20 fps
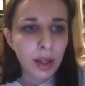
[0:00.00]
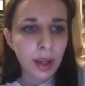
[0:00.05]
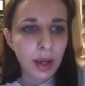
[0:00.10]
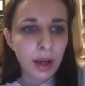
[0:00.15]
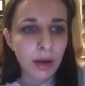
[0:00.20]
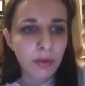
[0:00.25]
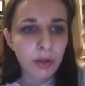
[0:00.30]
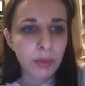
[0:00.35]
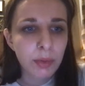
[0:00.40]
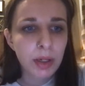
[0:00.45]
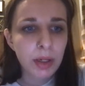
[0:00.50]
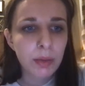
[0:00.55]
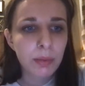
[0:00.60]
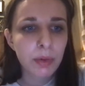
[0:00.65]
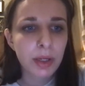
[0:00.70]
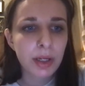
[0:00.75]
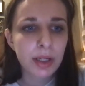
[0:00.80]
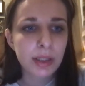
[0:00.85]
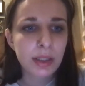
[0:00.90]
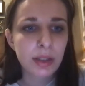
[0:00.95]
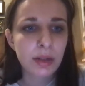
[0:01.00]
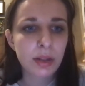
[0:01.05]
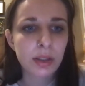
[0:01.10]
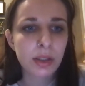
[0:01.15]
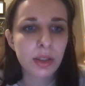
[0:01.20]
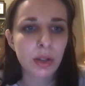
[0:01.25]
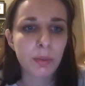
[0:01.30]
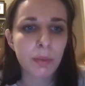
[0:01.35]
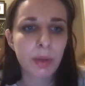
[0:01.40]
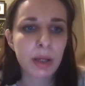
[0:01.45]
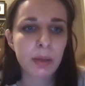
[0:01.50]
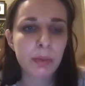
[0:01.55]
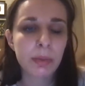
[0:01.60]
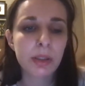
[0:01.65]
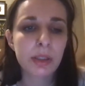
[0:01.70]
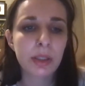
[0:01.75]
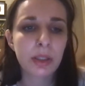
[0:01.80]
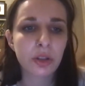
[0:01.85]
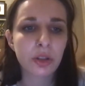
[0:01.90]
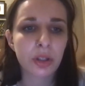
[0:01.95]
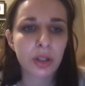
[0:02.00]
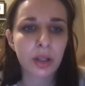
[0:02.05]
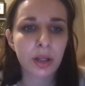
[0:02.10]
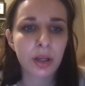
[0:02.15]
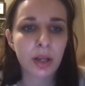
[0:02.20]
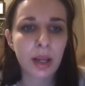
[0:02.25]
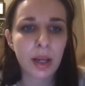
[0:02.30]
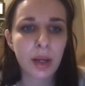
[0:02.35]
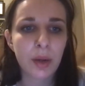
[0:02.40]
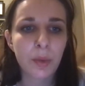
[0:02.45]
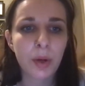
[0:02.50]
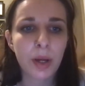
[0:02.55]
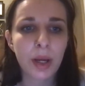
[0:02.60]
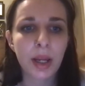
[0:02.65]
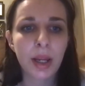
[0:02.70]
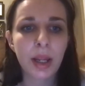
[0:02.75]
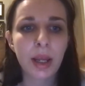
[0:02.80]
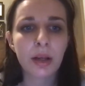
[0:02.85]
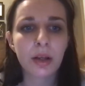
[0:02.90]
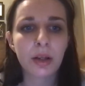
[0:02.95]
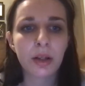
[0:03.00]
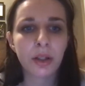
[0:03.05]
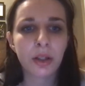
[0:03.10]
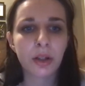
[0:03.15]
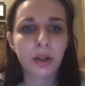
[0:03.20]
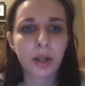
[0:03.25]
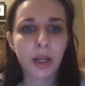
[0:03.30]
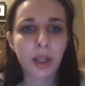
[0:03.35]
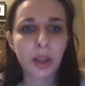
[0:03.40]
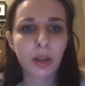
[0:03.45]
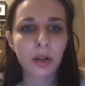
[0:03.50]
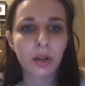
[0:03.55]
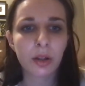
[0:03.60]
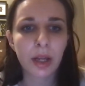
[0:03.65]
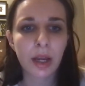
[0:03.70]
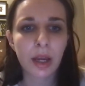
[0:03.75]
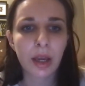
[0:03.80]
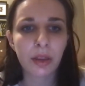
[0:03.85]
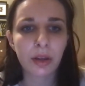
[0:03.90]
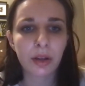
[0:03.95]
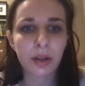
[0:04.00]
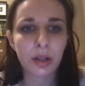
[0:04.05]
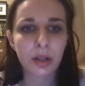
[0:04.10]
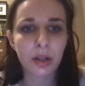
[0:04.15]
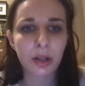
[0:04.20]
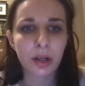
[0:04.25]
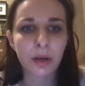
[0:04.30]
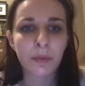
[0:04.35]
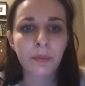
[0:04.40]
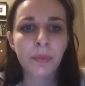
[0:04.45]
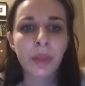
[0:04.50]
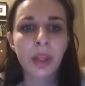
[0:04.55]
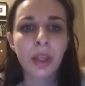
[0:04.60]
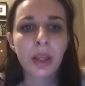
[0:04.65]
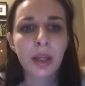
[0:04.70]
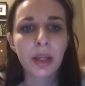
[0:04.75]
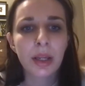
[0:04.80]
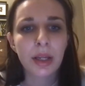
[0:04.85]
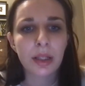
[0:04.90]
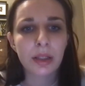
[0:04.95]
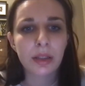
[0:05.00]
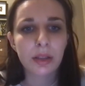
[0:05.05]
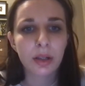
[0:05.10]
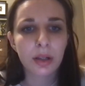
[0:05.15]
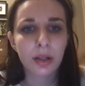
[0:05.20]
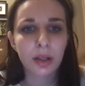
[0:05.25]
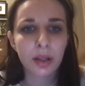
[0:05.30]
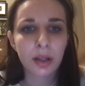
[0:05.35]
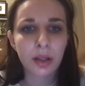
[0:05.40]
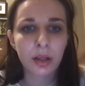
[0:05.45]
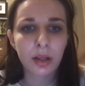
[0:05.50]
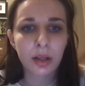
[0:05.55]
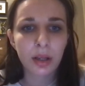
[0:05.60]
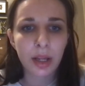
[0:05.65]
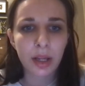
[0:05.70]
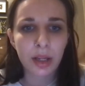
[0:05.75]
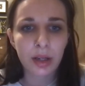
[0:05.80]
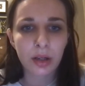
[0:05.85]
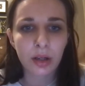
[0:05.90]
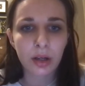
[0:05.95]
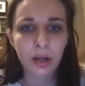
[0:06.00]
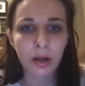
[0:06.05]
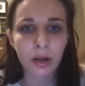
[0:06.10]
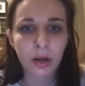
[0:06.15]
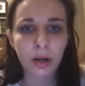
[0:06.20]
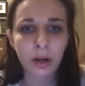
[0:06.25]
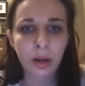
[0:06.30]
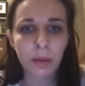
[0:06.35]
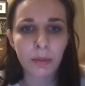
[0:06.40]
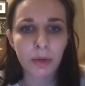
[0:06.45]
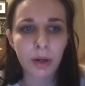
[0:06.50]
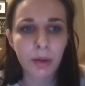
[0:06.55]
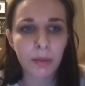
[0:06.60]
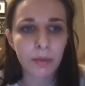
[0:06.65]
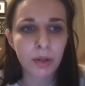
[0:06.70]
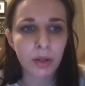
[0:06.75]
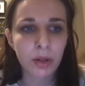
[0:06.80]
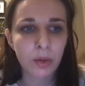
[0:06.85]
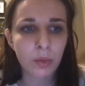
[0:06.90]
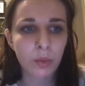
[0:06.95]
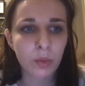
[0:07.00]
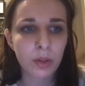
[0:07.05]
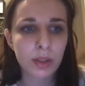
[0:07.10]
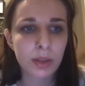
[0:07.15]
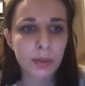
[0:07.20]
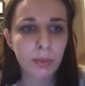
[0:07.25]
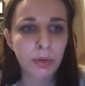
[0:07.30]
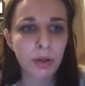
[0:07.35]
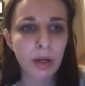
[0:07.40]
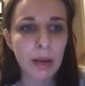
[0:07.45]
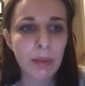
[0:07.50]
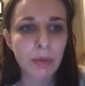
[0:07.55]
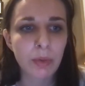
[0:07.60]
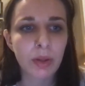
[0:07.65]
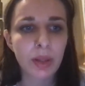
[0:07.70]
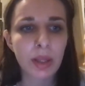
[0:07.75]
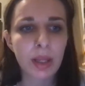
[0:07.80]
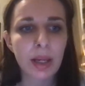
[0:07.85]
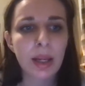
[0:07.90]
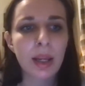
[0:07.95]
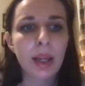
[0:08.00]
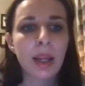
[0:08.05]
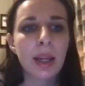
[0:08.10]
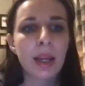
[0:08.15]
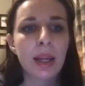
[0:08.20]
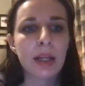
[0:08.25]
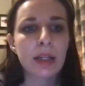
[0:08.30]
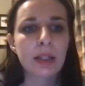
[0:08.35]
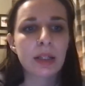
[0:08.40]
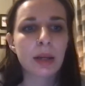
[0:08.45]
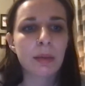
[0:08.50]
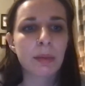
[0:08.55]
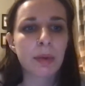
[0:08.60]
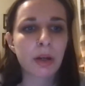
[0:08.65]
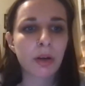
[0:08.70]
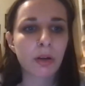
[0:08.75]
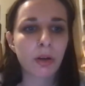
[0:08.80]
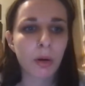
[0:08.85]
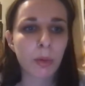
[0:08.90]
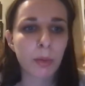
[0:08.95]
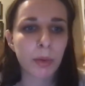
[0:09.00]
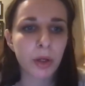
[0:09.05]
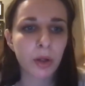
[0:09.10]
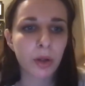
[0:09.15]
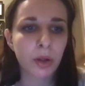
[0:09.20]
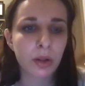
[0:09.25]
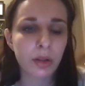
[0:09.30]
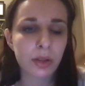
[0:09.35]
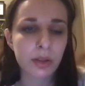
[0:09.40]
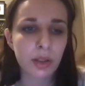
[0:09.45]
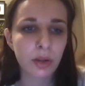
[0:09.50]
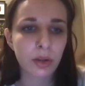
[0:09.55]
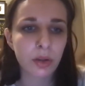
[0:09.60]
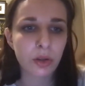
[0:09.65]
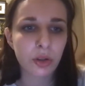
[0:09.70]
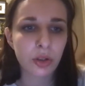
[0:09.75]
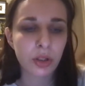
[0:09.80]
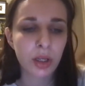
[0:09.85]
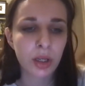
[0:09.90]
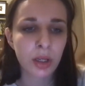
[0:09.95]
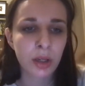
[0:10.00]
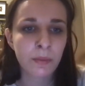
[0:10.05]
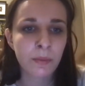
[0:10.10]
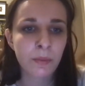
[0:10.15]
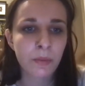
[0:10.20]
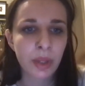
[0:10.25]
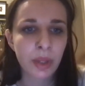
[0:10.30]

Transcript: After being placed in the supine position, AY had a urethral catheter inserted and her abdomen was prepped with antimicrobial solution.